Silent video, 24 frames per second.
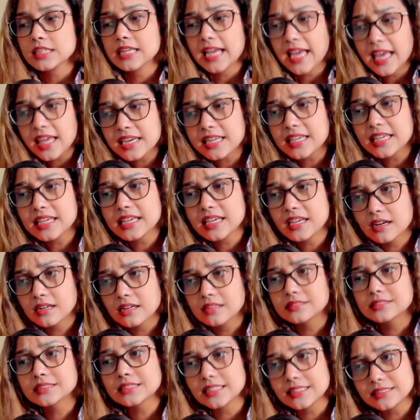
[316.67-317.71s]
And
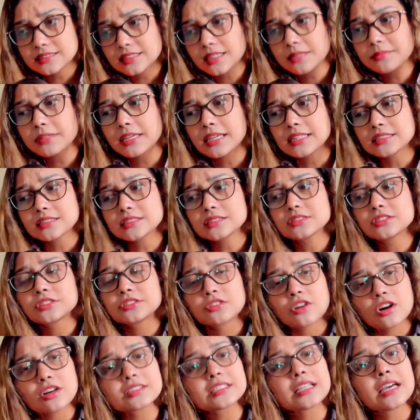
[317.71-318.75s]
in some cases, the
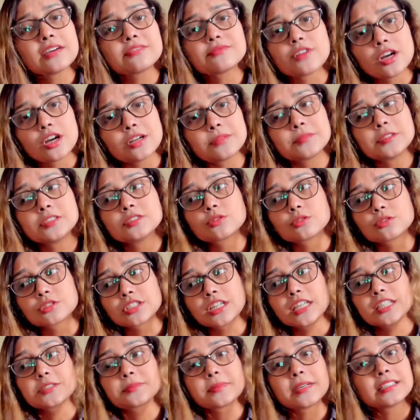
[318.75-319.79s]
dogs have not been
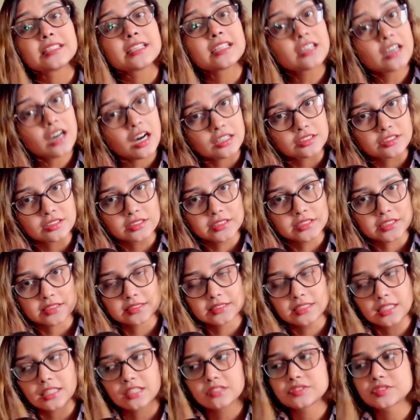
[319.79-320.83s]
socialized by their guardians
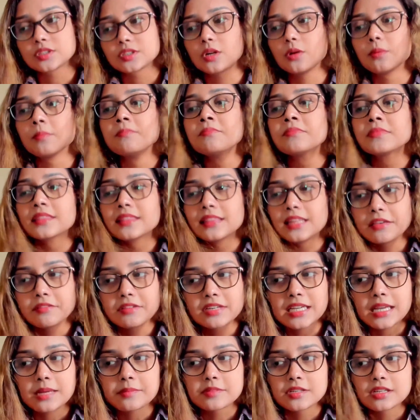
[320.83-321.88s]
itself. So they were
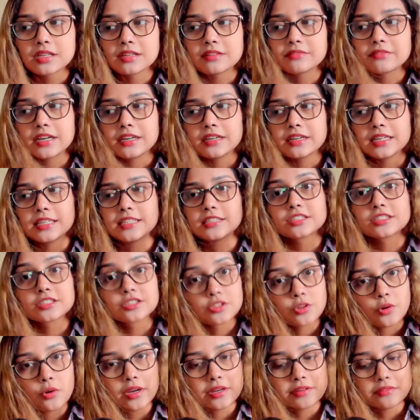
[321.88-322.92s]
kept in a very
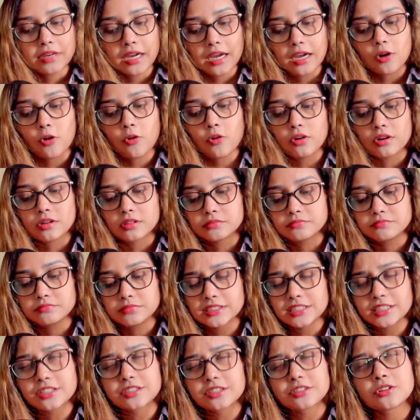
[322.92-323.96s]
secure environment, or
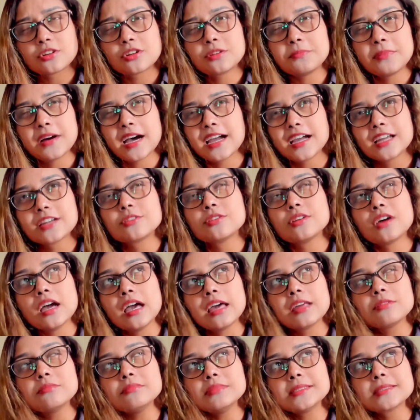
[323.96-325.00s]
secure by,
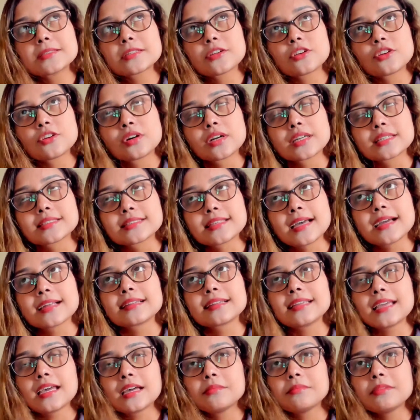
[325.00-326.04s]
I don't mean secure
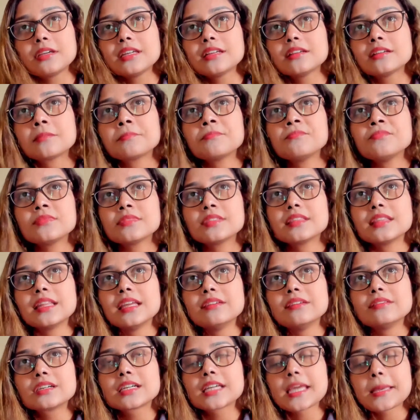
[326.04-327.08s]
exactly. I mean, they
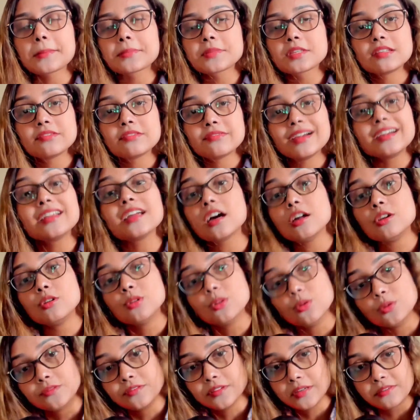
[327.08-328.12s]
were kept in a very
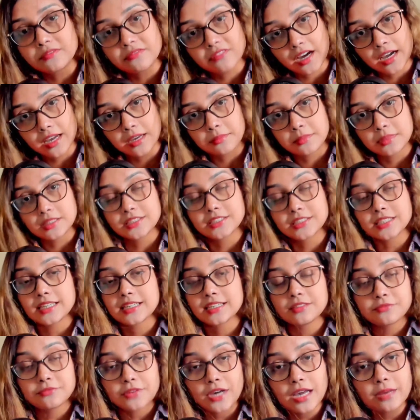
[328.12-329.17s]
aloof environment, an
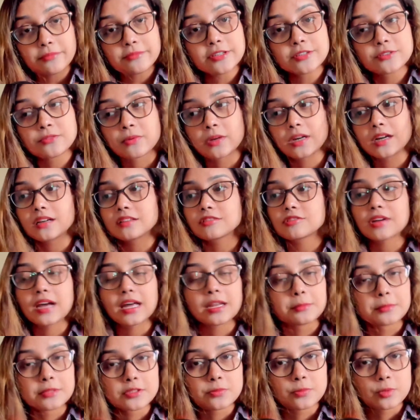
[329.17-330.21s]
environment where other
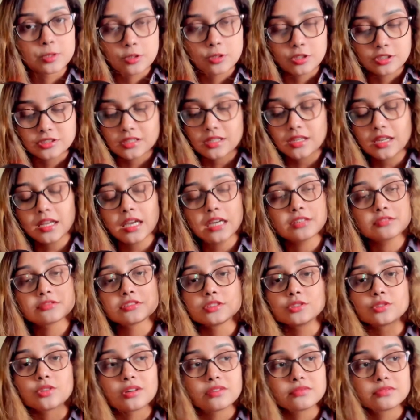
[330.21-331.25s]
animals were not allowed. The
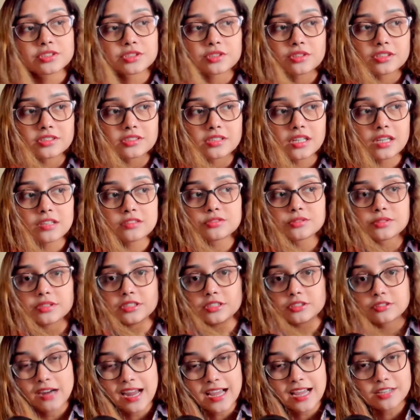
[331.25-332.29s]
dog was not allowed to
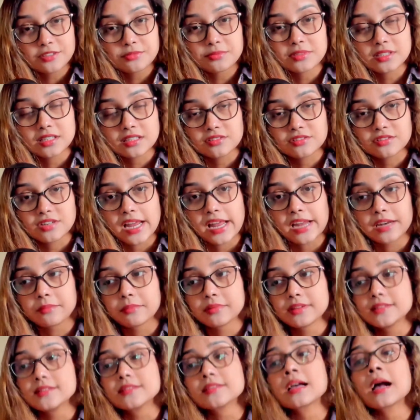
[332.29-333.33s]
interact with other
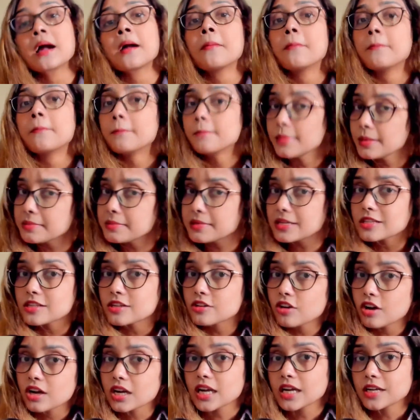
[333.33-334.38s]
animals. Maybe the
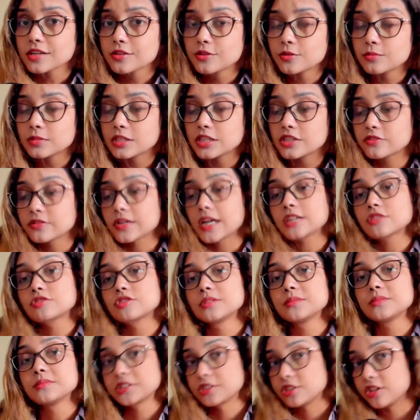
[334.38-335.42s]
dog had human
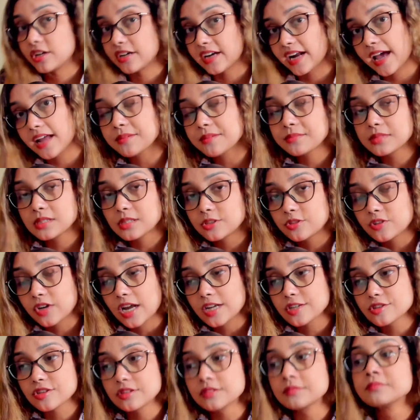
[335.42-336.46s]
interaction, but not animal
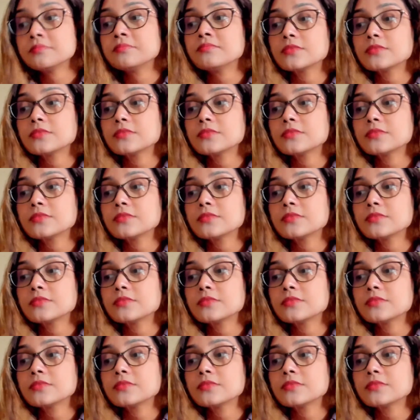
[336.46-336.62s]
interaction.